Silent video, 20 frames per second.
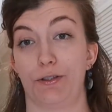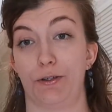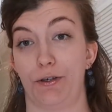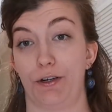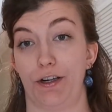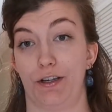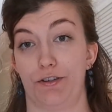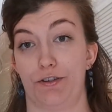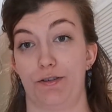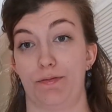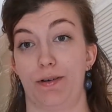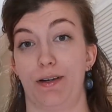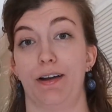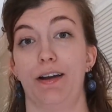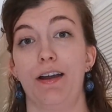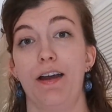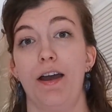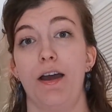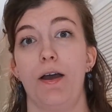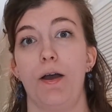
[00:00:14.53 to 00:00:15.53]
our instrument?
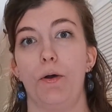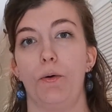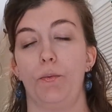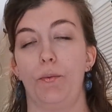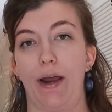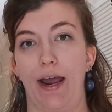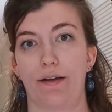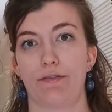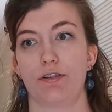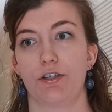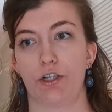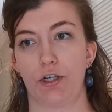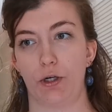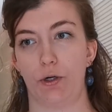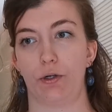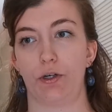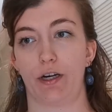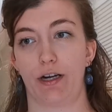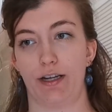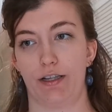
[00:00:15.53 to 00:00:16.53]
We have to
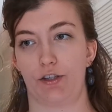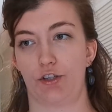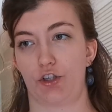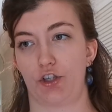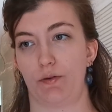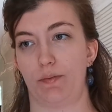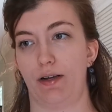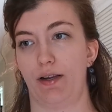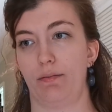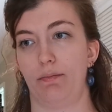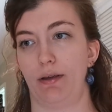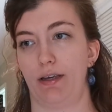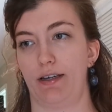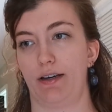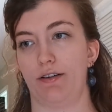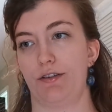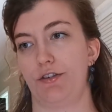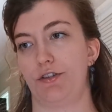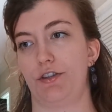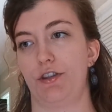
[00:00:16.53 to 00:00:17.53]
tune our instrument
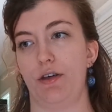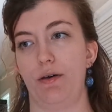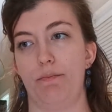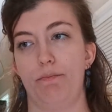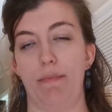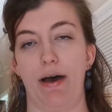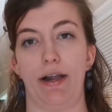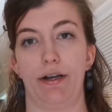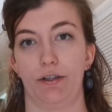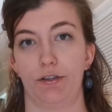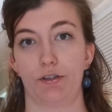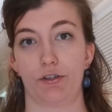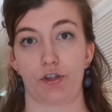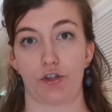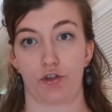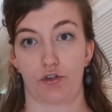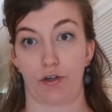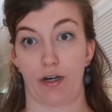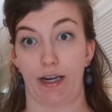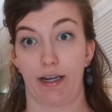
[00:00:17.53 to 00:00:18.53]
because the metal
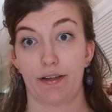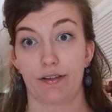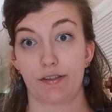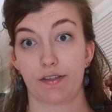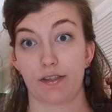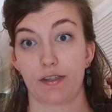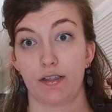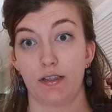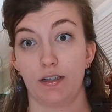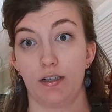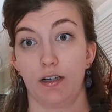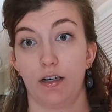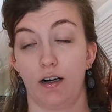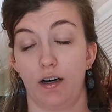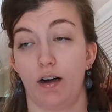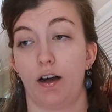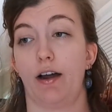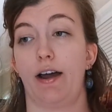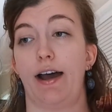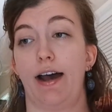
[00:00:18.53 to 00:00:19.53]
strings
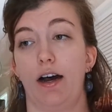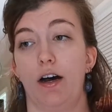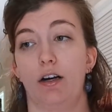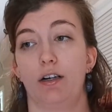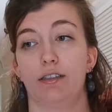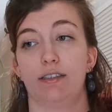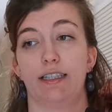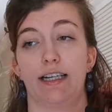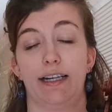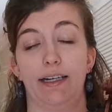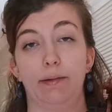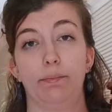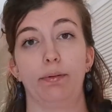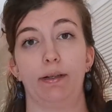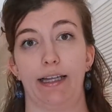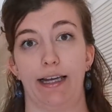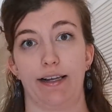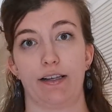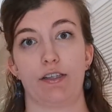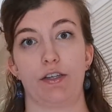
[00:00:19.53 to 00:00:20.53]
are held in
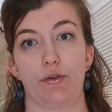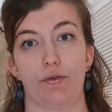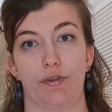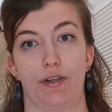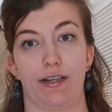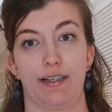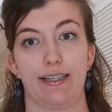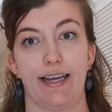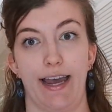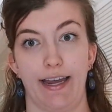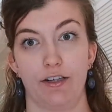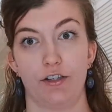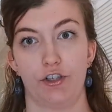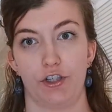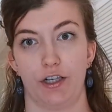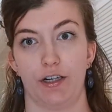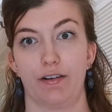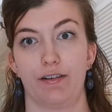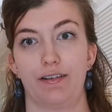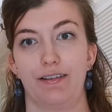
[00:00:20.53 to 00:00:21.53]
place using
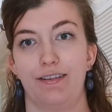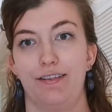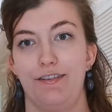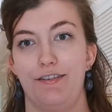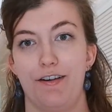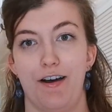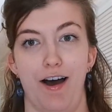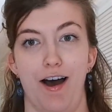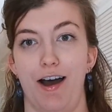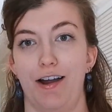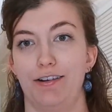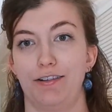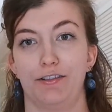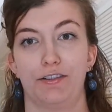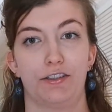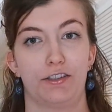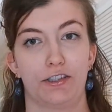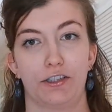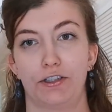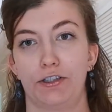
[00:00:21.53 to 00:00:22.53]
tension, not
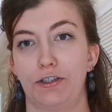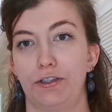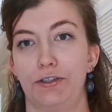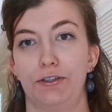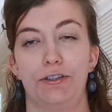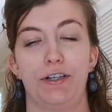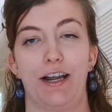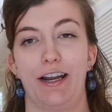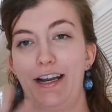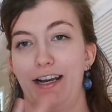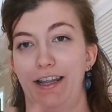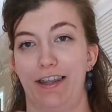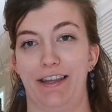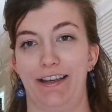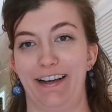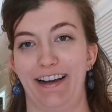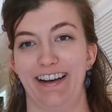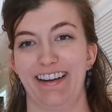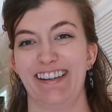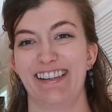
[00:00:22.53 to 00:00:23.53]
glue, not anything
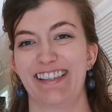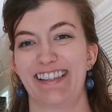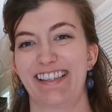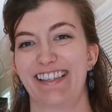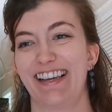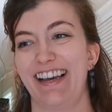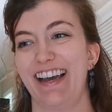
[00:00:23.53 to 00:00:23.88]
else.